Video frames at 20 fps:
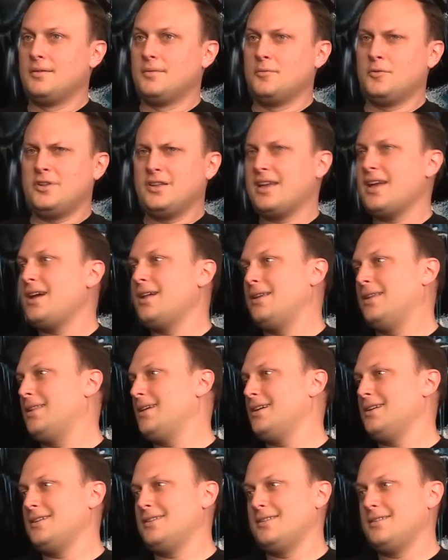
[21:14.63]
well, again,
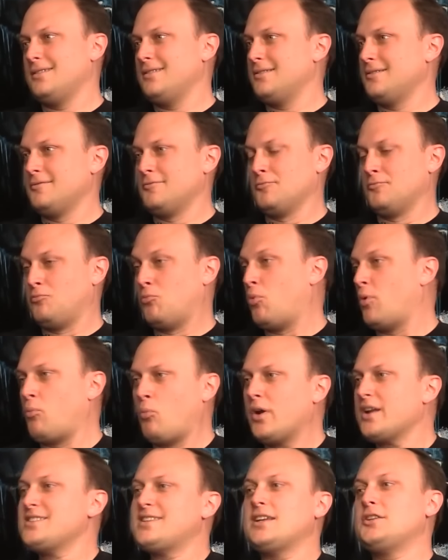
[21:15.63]
then
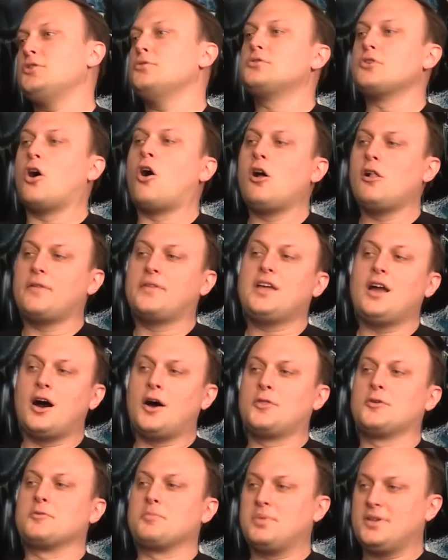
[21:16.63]
what does that do to all the
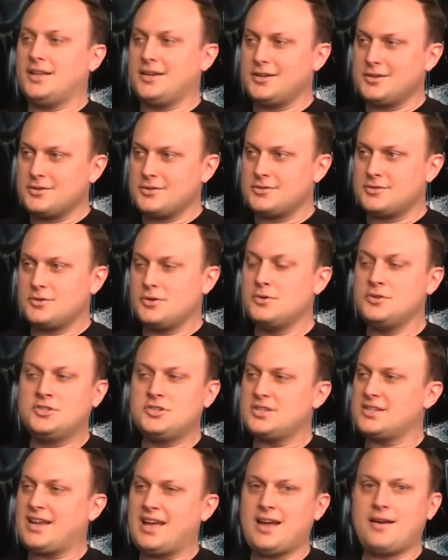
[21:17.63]
other players who
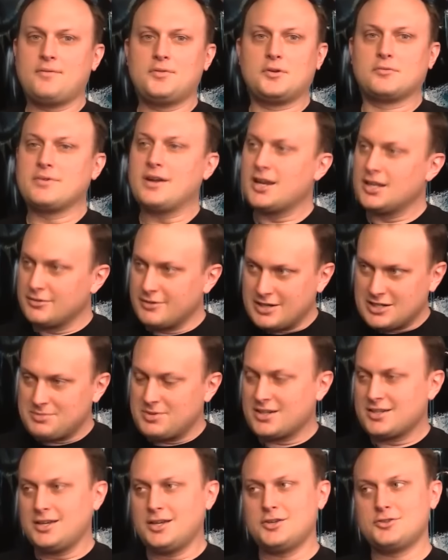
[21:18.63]
just have their regular
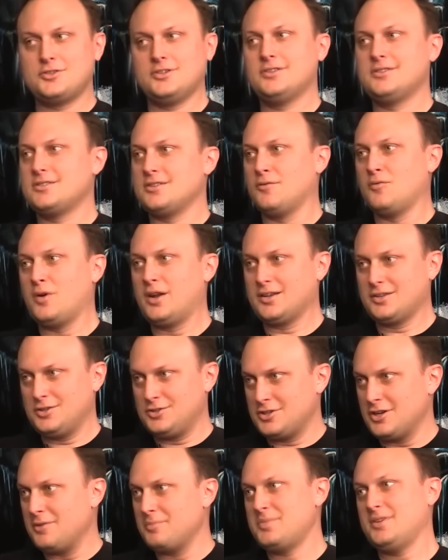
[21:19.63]
expectations of wanting to
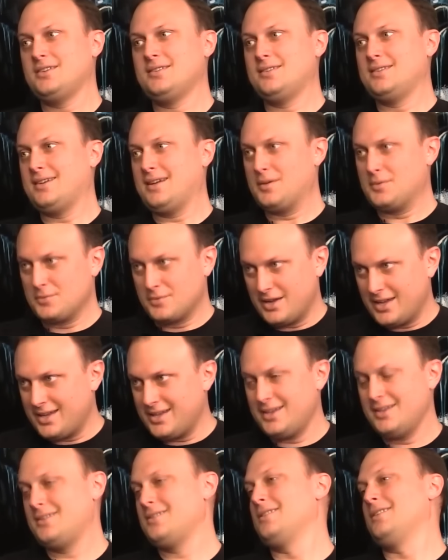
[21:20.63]
jump in and
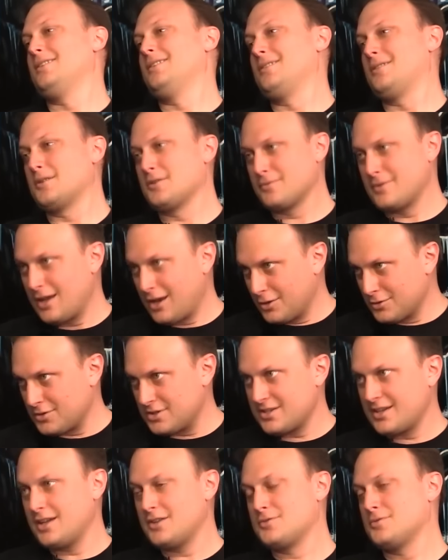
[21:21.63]
raid on a regular
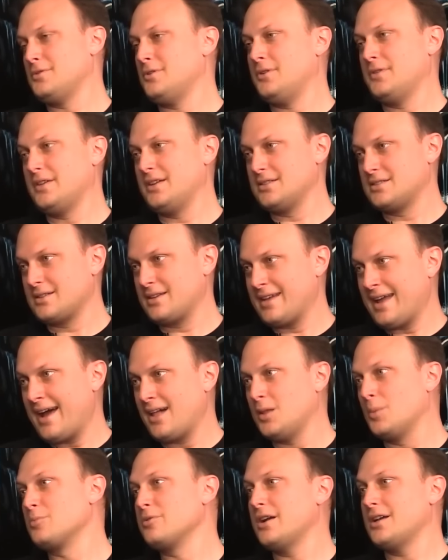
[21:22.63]
schedule that is
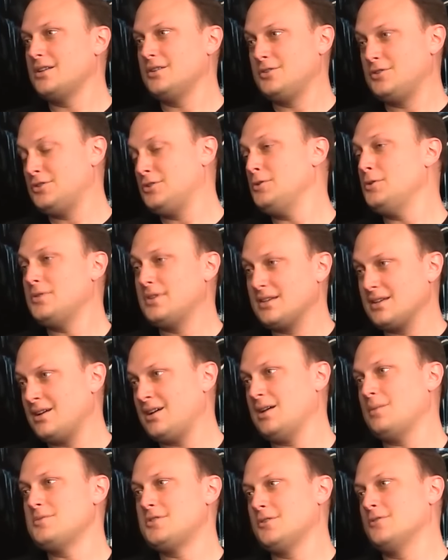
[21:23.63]
calibrated to the
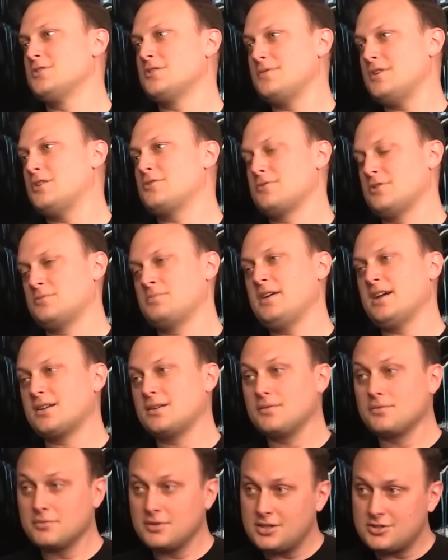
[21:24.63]
time zones of each
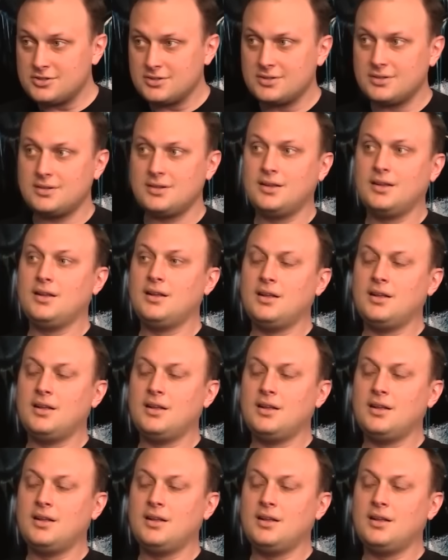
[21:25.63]
respective region?